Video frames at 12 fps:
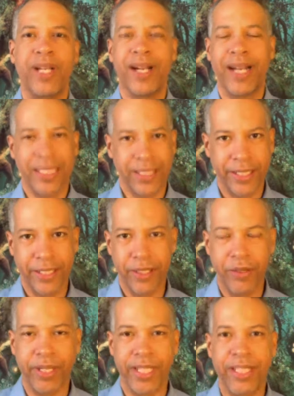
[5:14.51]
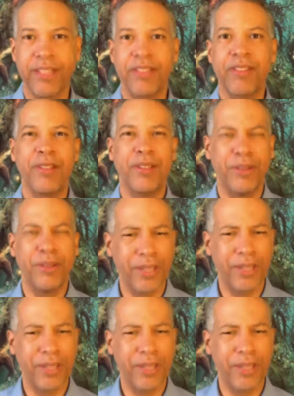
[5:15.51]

are actually going into